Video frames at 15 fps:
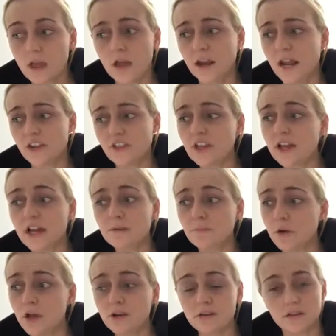and I think I
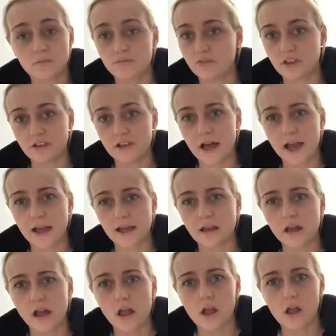burnt something like,